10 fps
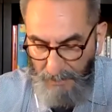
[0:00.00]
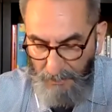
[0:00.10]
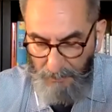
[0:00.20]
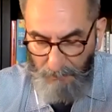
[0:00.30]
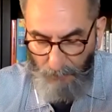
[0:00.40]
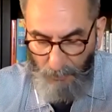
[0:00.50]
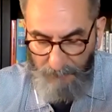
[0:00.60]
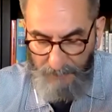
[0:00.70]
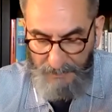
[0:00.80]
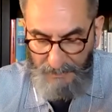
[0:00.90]
hurt
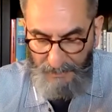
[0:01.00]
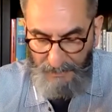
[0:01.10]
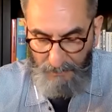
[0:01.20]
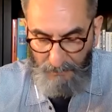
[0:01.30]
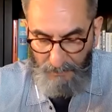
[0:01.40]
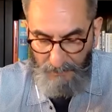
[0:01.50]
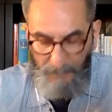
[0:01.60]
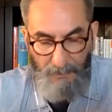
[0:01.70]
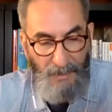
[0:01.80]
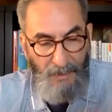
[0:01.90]
morphed into anger, and
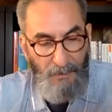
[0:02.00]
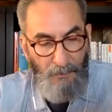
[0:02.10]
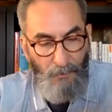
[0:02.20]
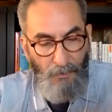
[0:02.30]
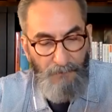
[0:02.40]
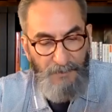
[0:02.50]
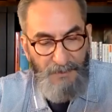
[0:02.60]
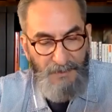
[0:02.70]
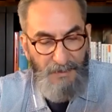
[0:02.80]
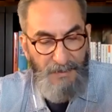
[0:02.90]
then my anger morphed
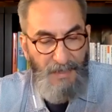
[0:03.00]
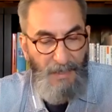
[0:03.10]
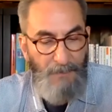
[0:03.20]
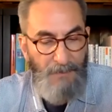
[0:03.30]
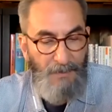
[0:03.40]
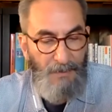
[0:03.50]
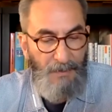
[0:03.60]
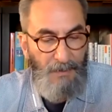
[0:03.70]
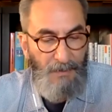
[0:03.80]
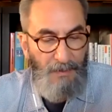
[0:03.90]
into contempt
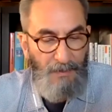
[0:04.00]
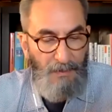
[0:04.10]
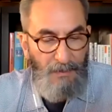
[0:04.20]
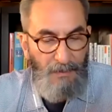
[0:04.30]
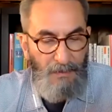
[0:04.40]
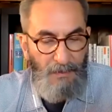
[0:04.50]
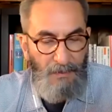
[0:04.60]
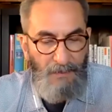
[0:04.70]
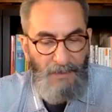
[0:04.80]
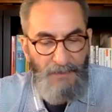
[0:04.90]

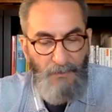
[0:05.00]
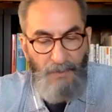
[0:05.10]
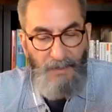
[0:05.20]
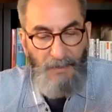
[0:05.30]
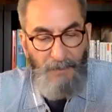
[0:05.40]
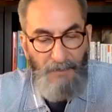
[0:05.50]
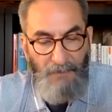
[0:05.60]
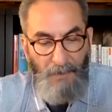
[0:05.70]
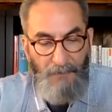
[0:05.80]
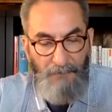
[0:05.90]
and that's where I held my
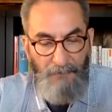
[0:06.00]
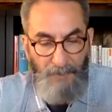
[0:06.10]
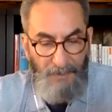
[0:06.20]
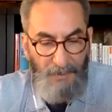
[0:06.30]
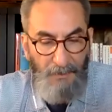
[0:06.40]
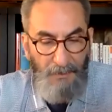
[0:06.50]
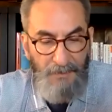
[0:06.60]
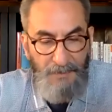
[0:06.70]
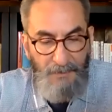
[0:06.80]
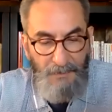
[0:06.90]
father for many
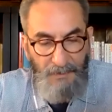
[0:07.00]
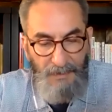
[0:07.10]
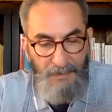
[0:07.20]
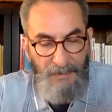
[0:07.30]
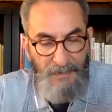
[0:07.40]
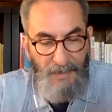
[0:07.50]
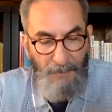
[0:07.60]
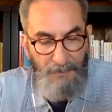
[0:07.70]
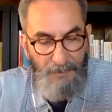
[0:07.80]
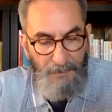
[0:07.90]
years in
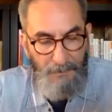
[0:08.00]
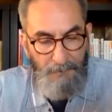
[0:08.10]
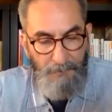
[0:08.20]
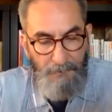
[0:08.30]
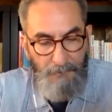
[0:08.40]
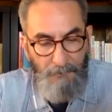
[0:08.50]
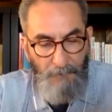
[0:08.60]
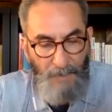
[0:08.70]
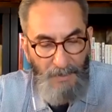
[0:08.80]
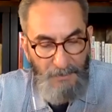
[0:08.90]
contempt.
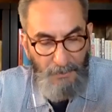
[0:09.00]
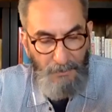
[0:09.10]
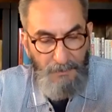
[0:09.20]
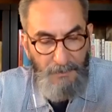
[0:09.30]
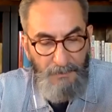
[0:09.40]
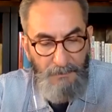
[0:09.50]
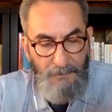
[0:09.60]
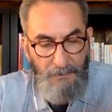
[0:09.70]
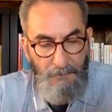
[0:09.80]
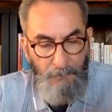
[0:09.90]
Past the hurt,
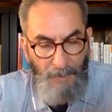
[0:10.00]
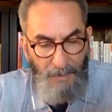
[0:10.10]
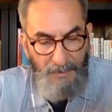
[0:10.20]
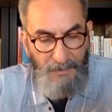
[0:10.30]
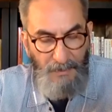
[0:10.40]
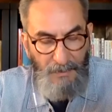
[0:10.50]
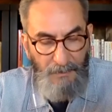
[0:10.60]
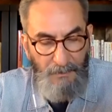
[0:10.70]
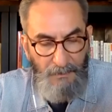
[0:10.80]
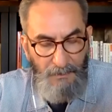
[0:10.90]
past the
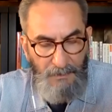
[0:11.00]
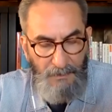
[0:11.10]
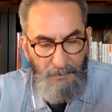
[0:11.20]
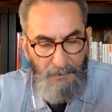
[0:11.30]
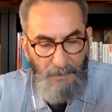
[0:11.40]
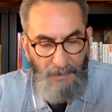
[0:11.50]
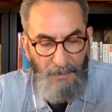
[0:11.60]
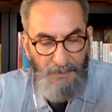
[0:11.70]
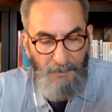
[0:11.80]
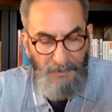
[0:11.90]
anger, I
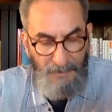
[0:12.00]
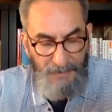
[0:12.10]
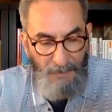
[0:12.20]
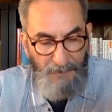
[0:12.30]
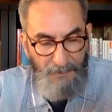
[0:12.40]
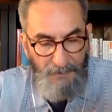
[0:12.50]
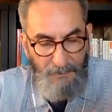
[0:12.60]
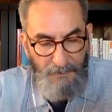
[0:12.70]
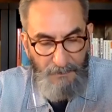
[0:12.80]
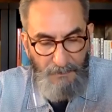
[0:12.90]
held him in contempt
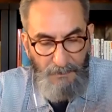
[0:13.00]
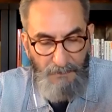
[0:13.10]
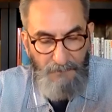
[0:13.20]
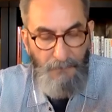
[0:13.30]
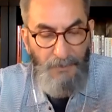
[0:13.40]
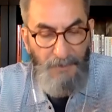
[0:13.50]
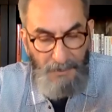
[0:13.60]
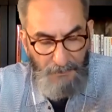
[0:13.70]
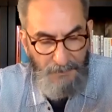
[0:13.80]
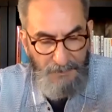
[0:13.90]
for
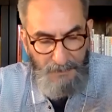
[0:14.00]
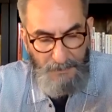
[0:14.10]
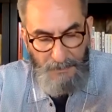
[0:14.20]
years.